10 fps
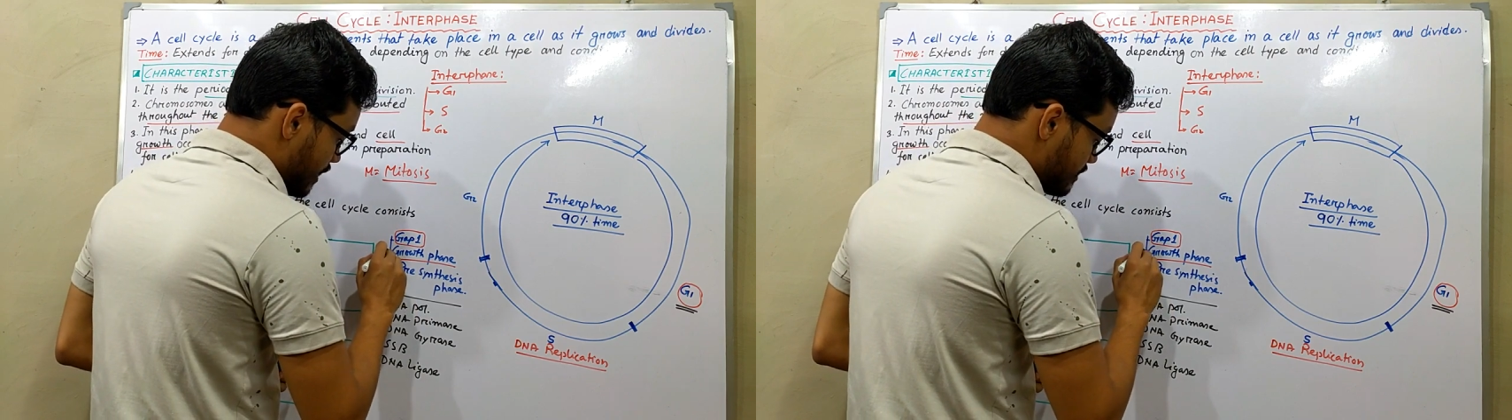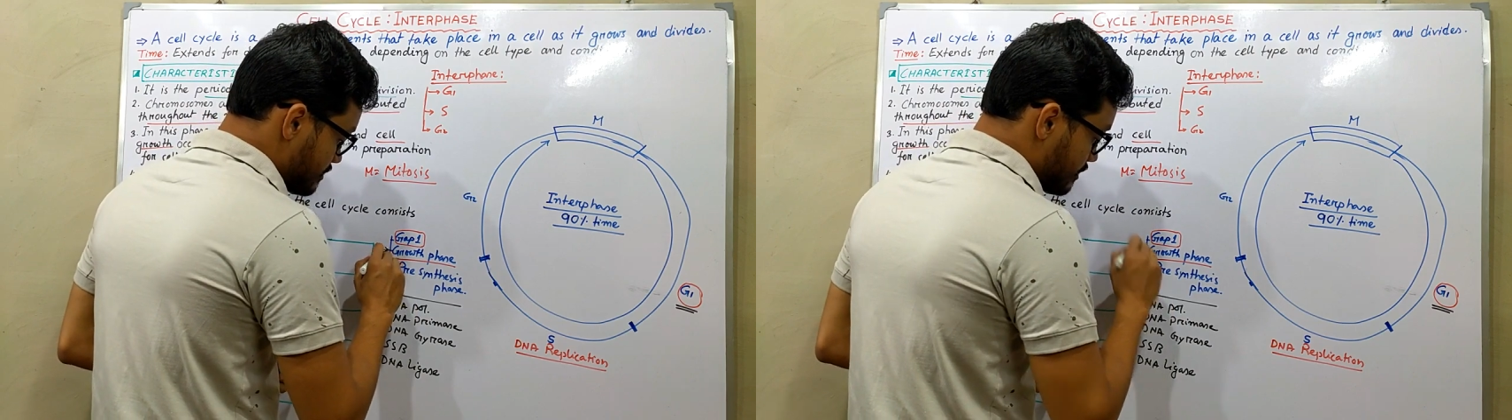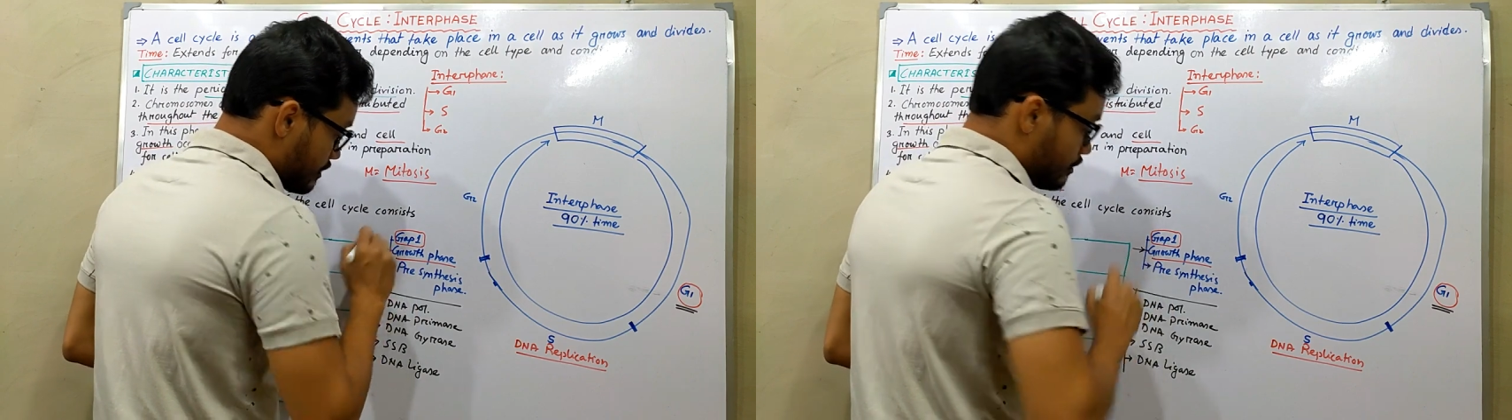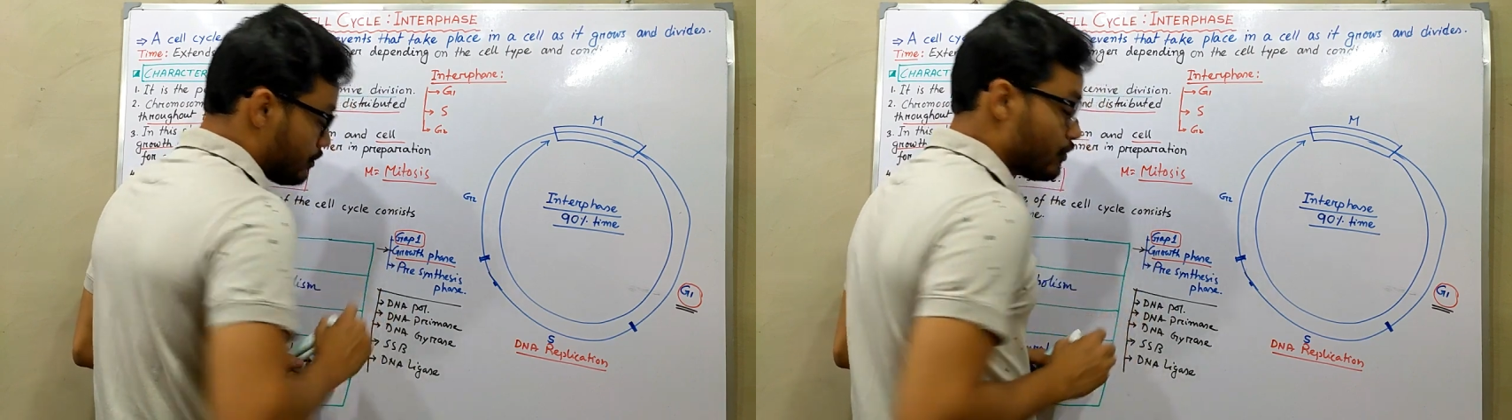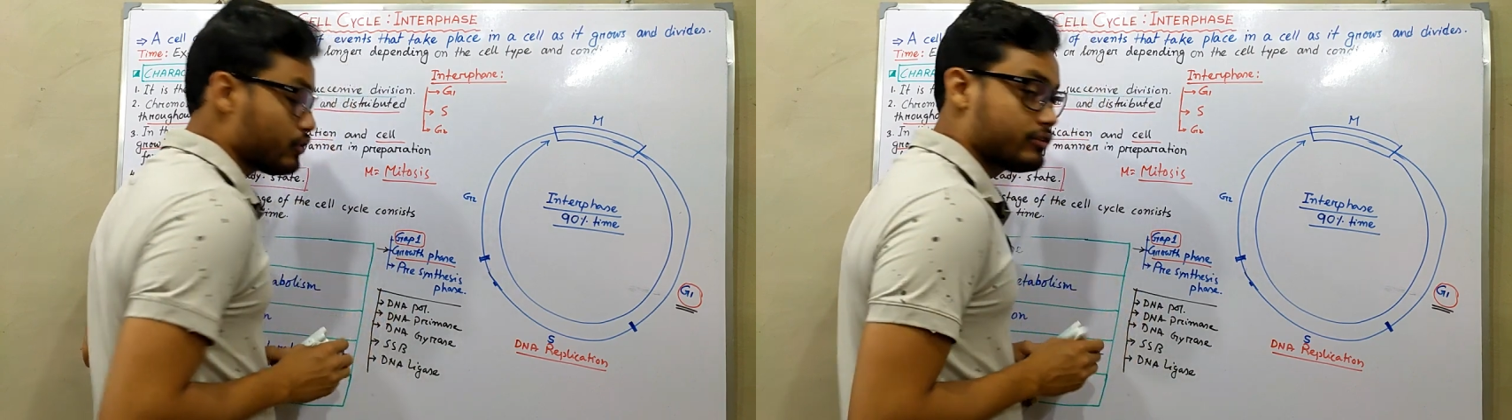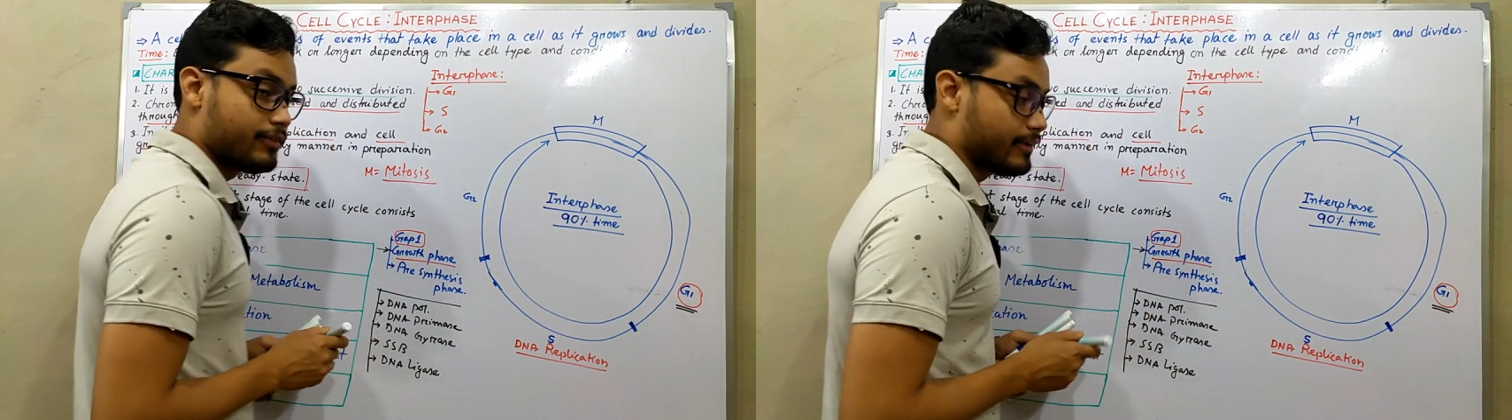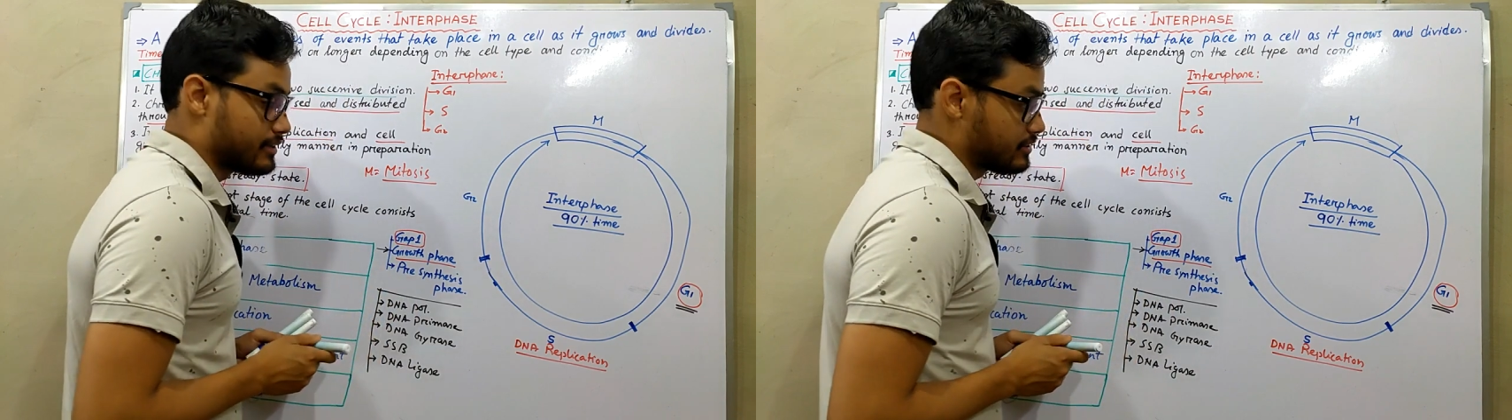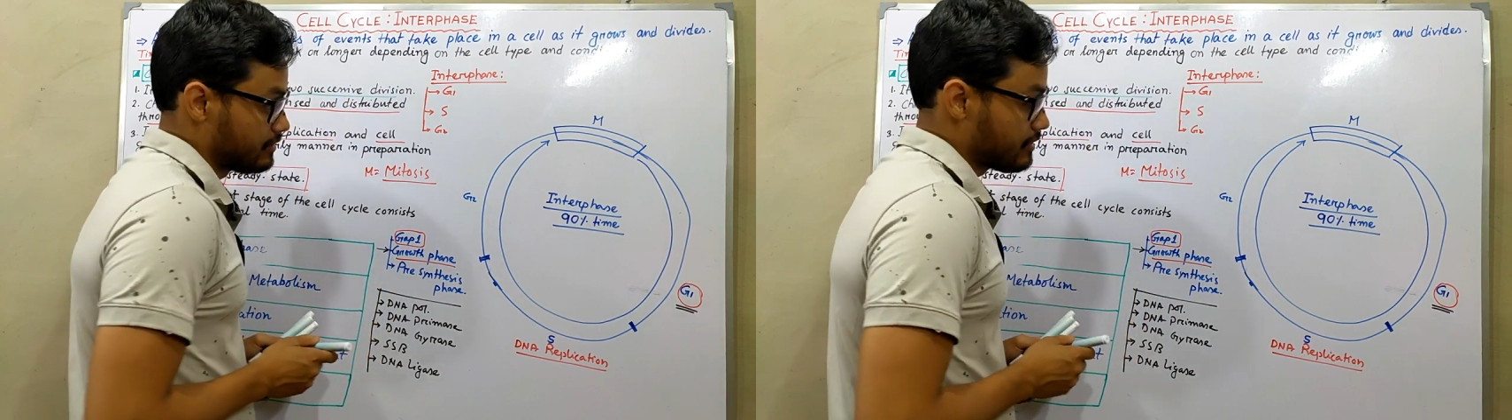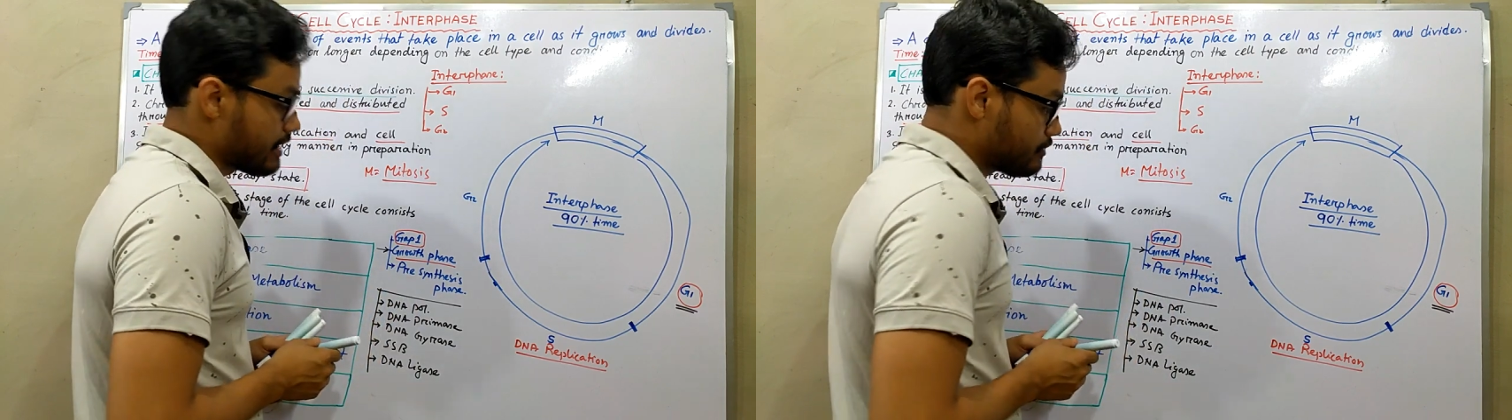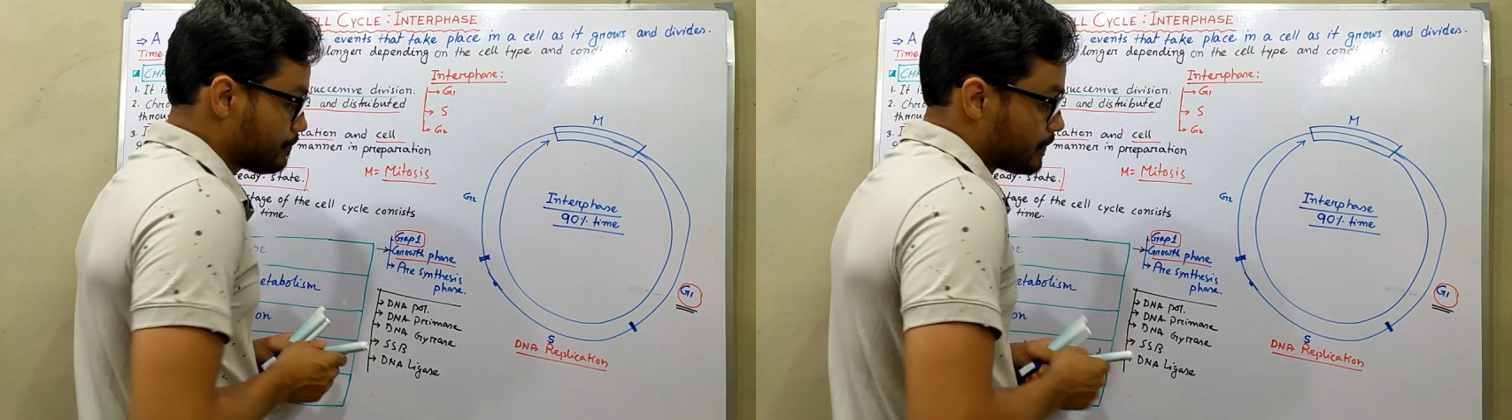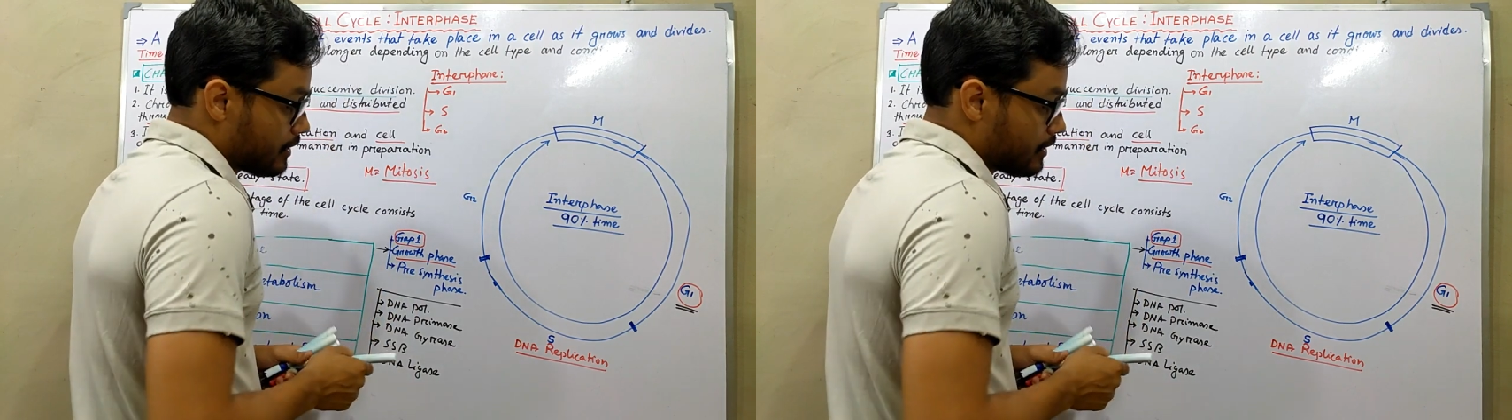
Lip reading: as growth phase, right?